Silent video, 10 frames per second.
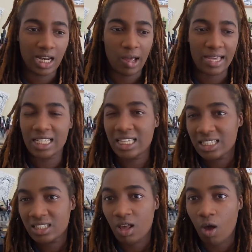Now, it
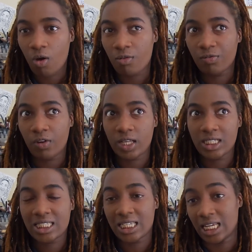is of
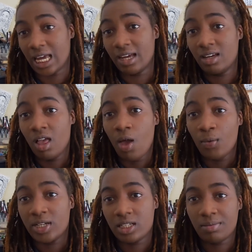skincare,
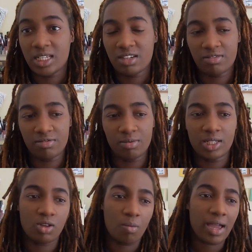which is a bit different for
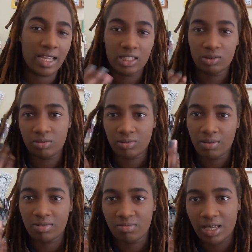me, so I might include some
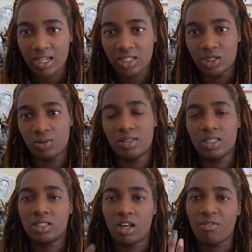clips of me actually doing
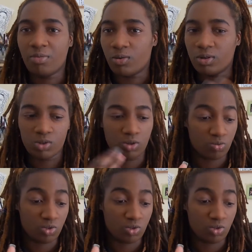the stuff, but we'll do them.